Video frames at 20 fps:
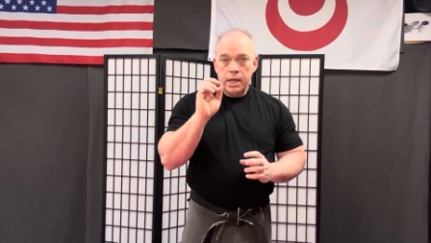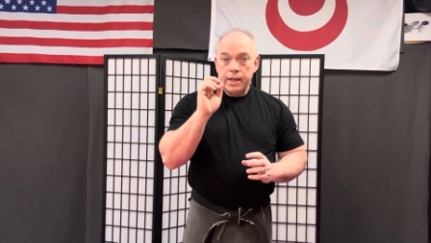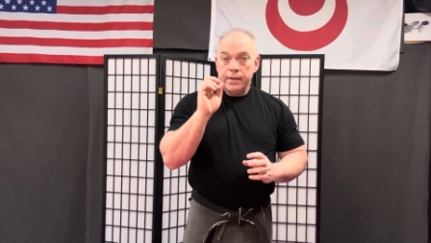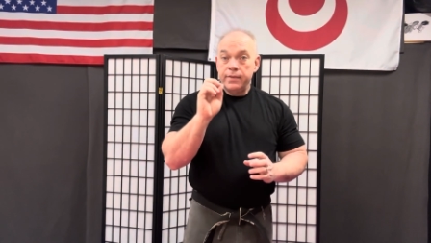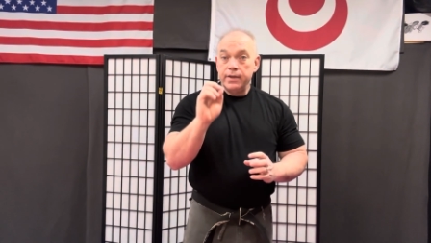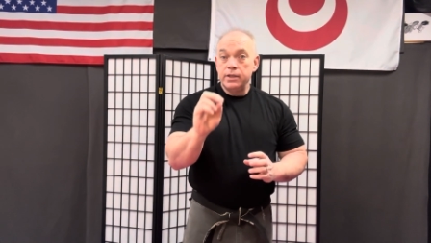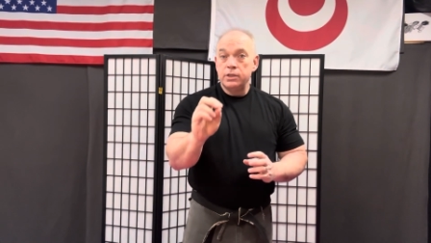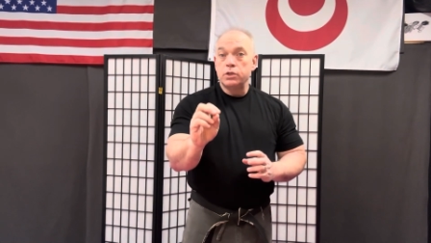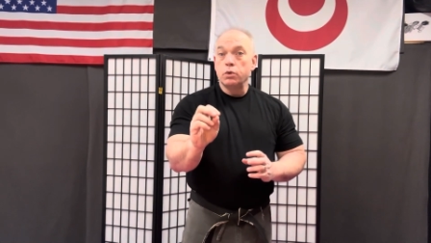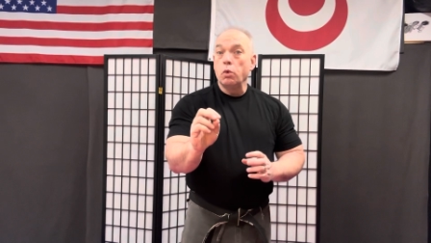
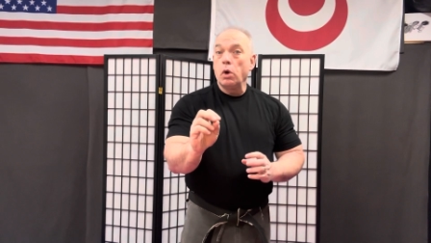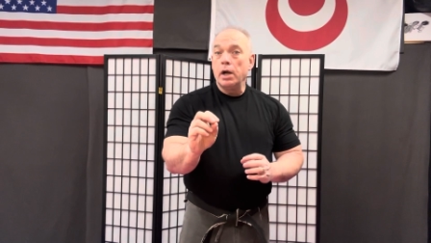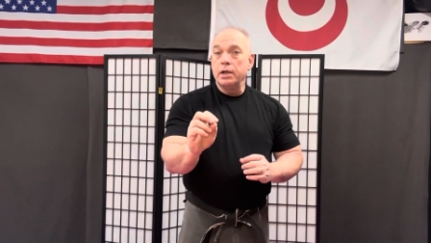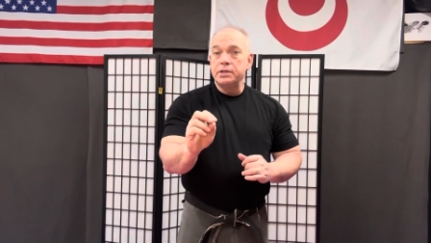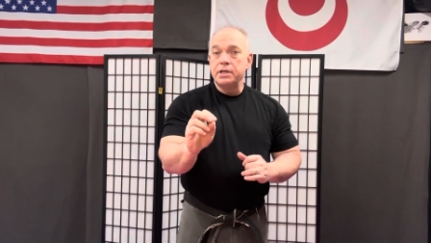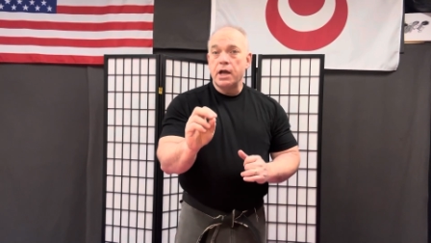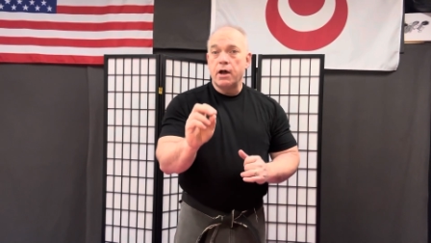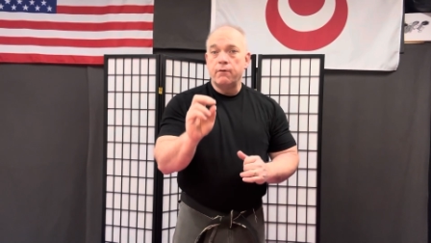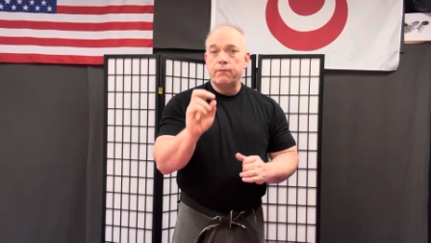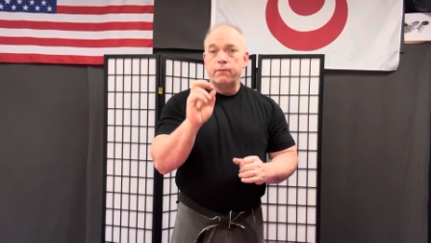Things to watch
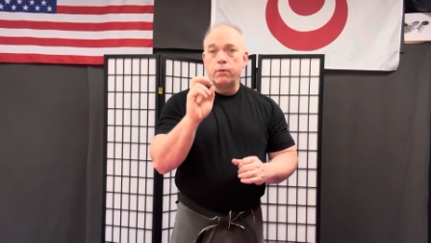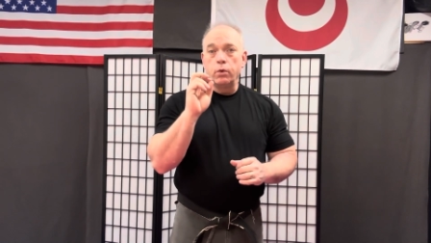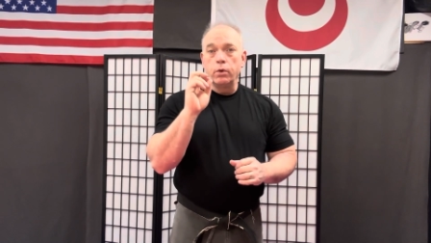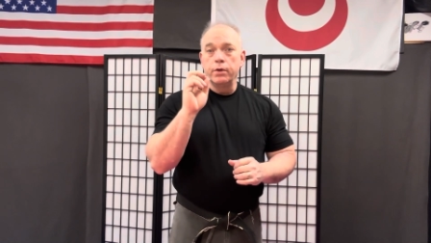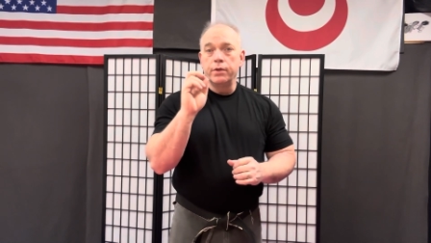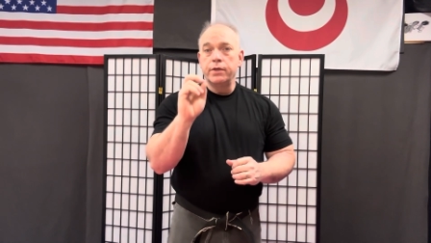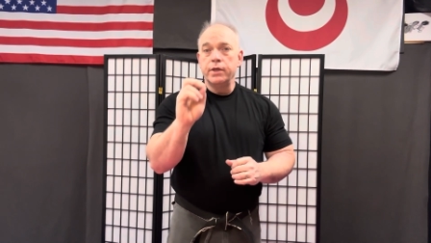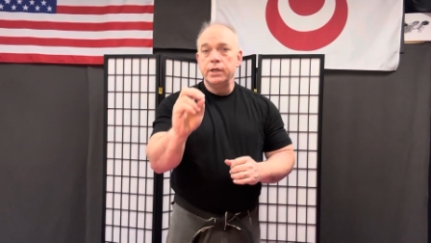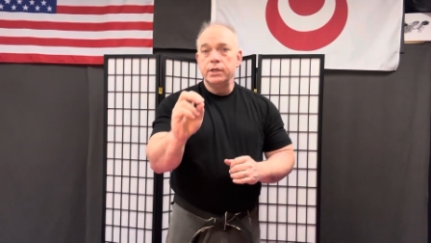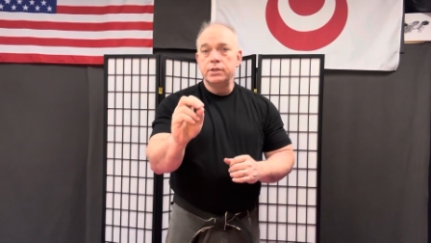out for,
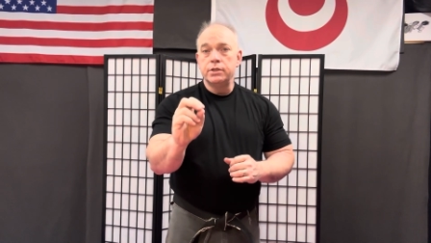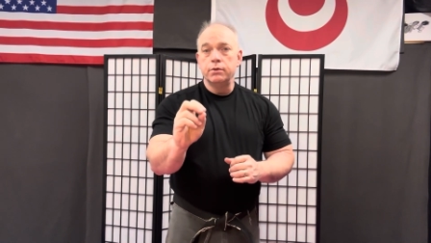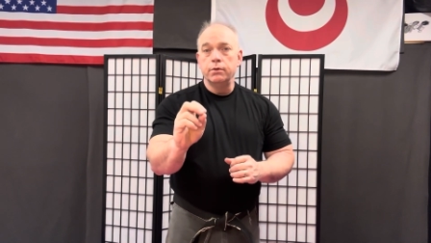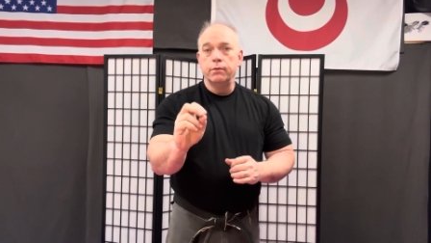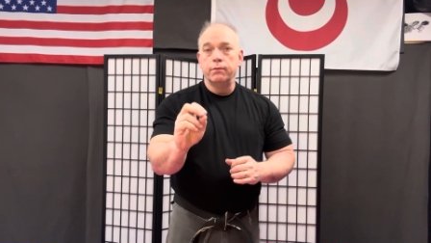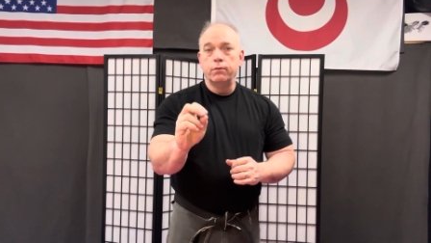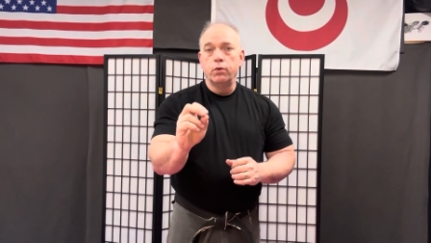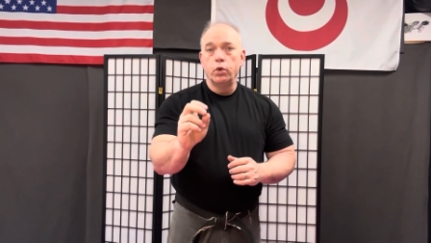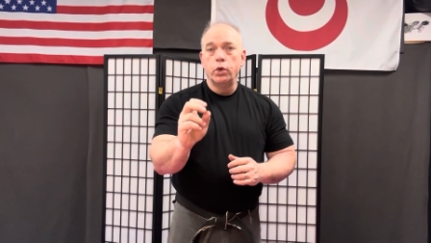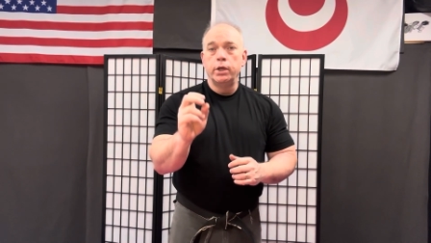things to
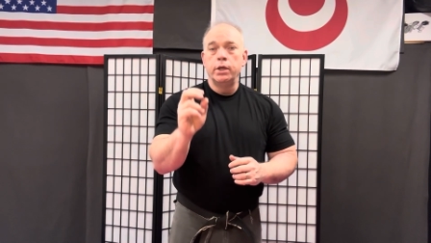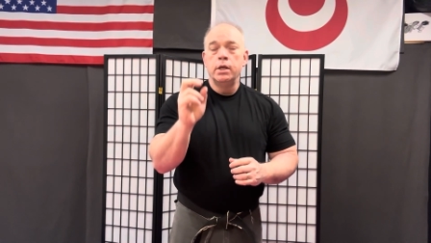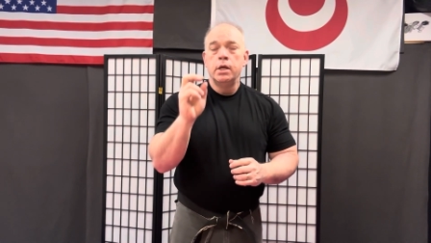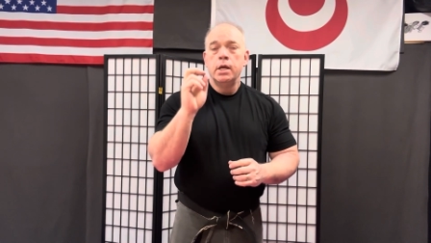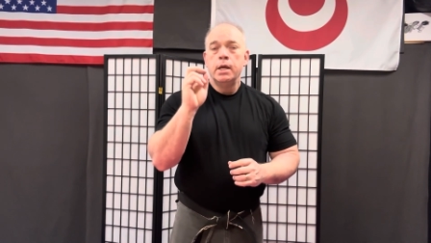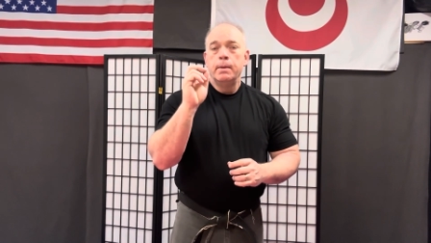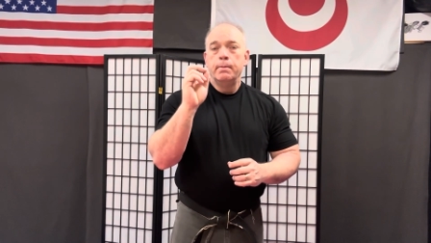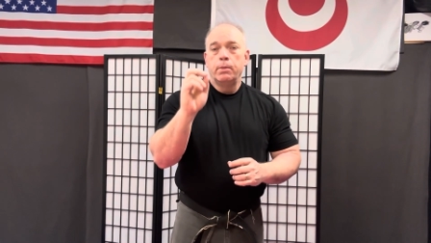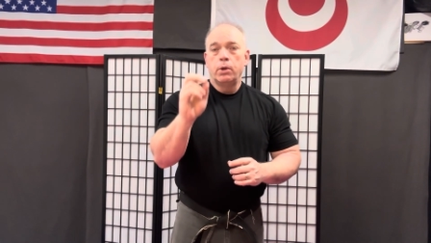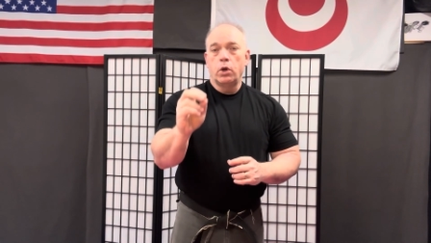avoid,
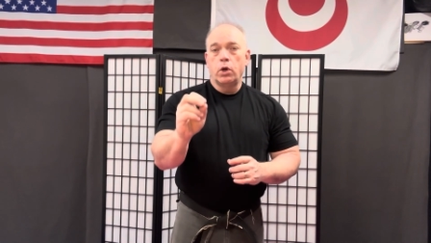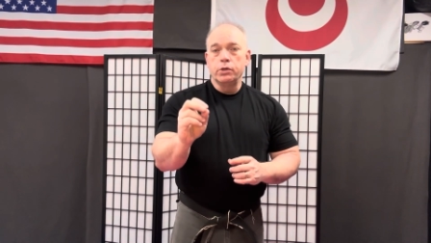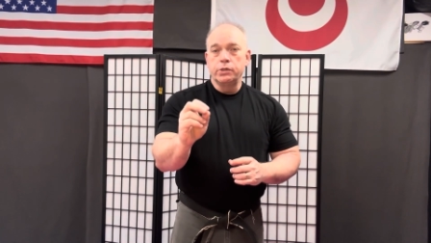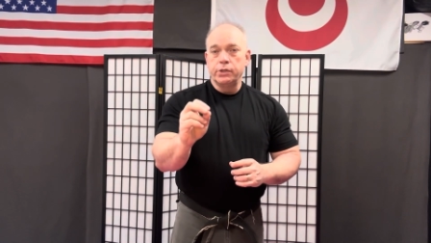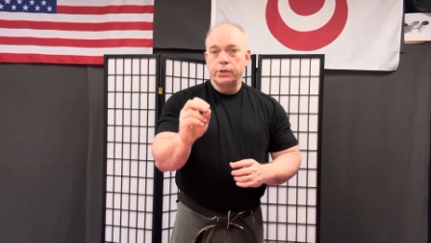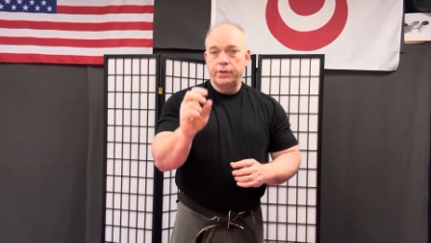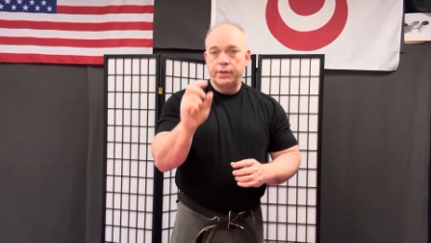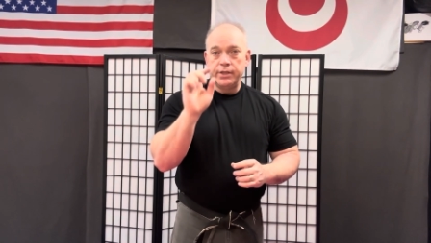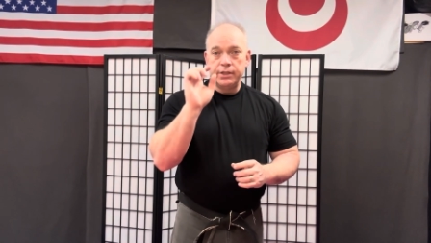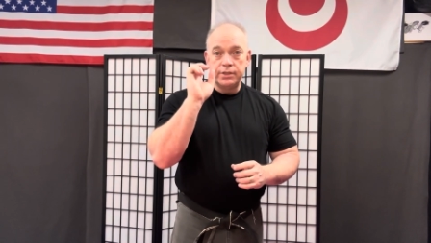but also
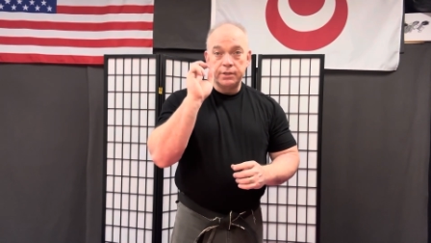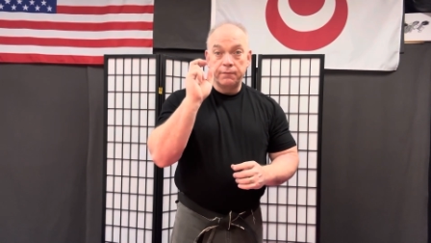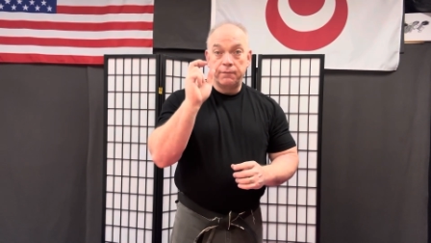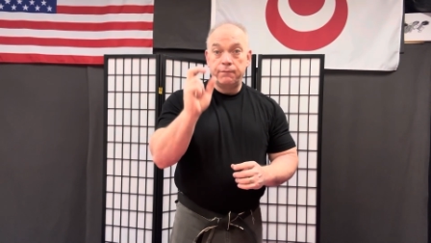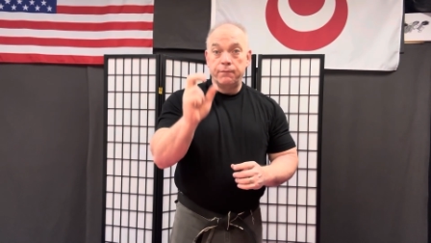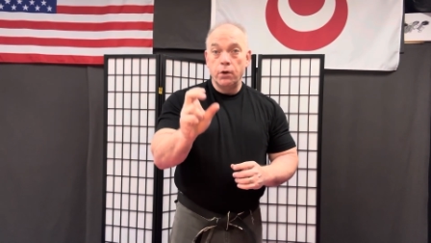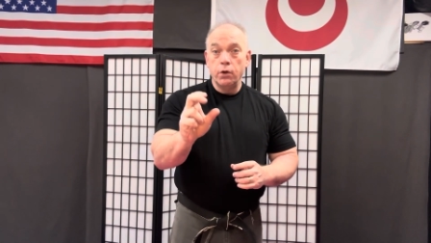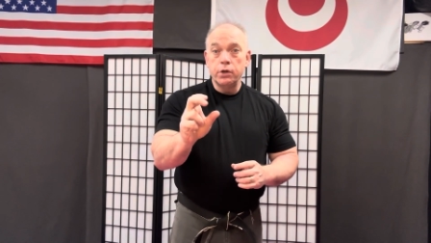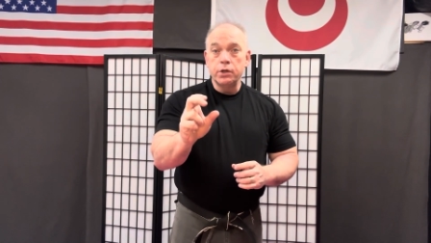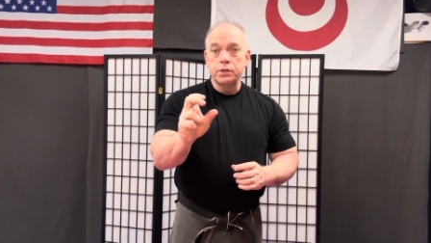things to
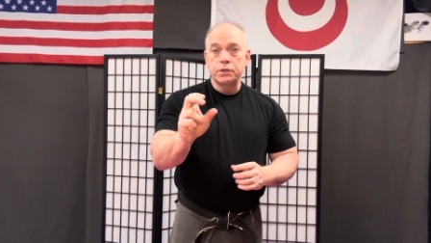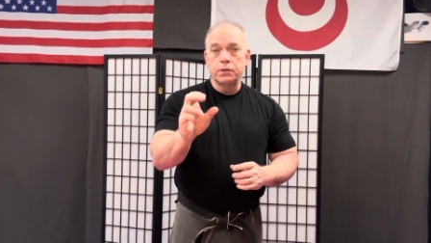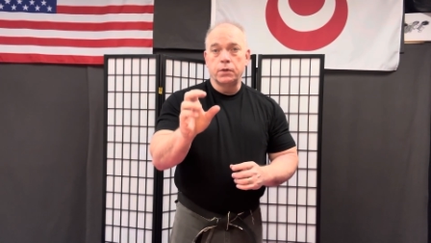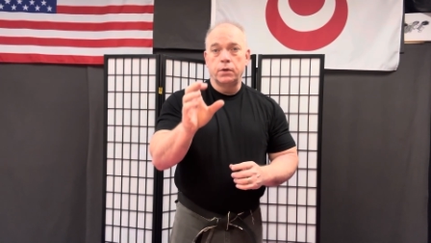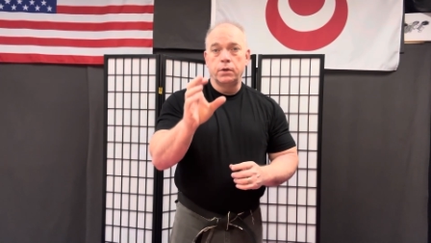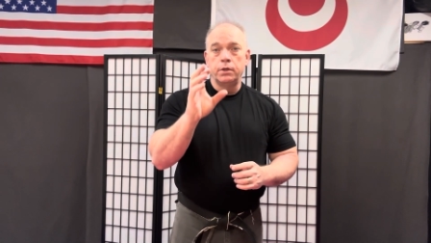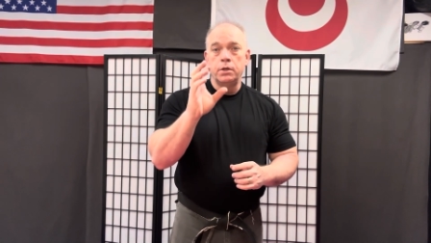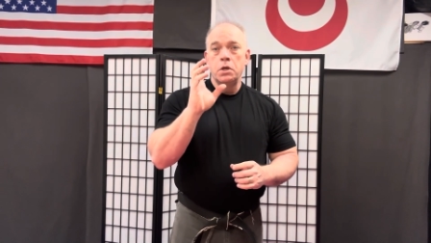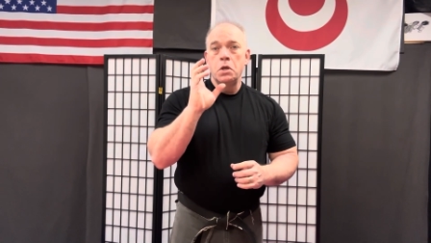focus on